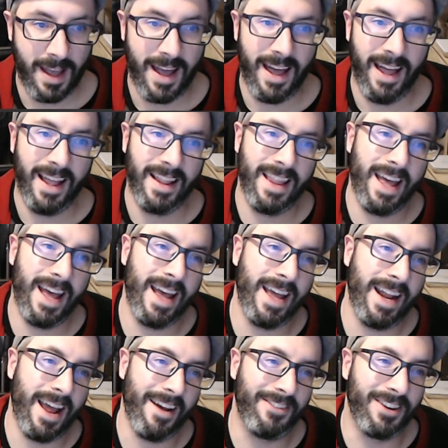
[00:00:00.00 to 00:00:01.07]
Then
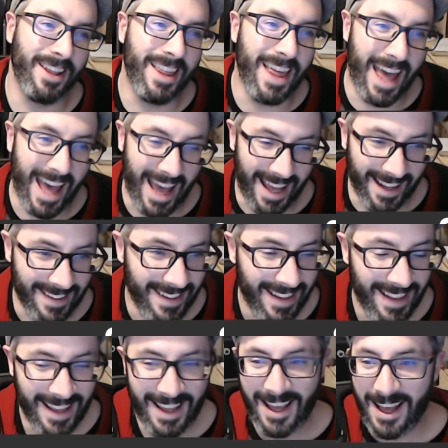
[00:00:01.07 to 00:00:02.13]
after that,
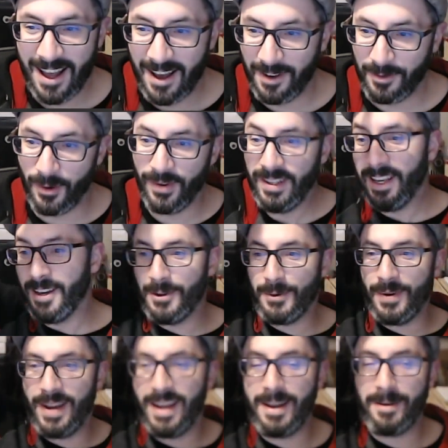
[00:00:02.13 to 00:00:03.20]
I'm going the other
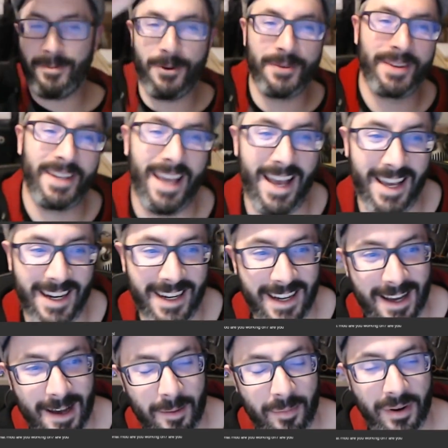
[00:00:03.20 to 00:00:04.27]
way. I'm going to
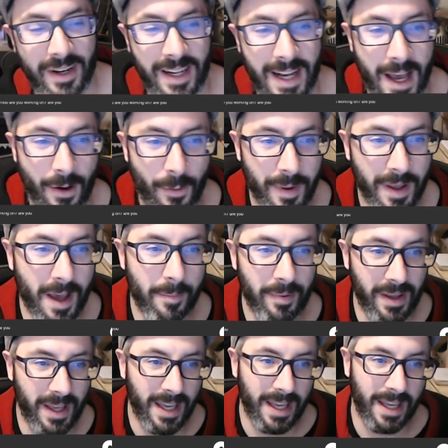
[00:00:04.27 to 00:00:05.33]
Canada. Brittany and I will be up
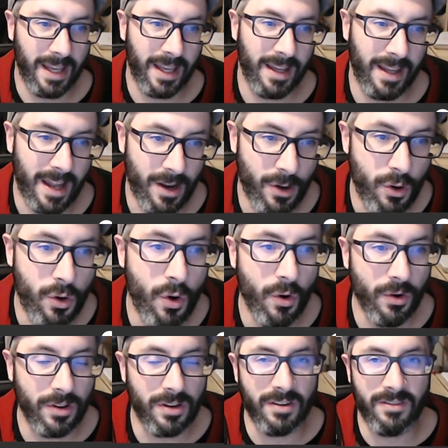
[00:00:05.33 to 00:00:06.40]
at
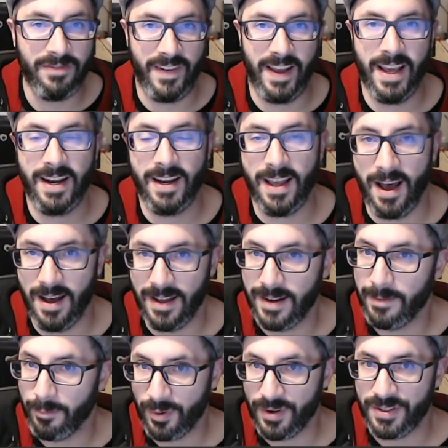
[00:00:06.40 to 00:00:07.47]
Northern Fan Con in
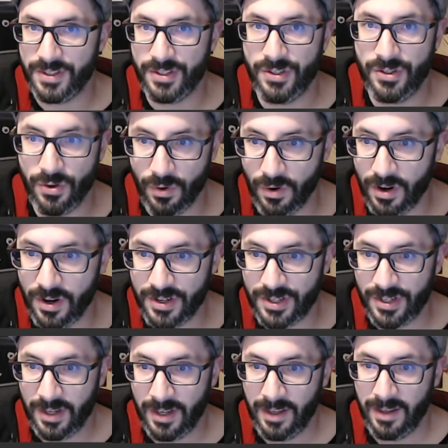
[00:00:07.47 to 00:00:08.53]
Prince George,
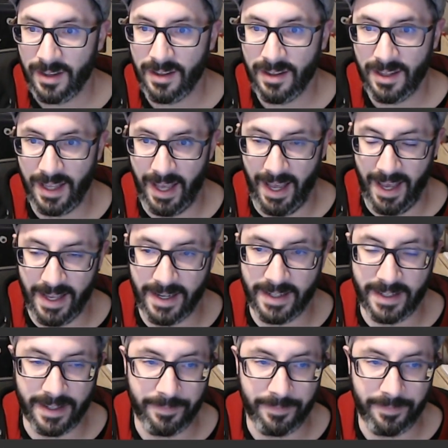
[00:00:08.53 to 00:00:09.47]
Canada.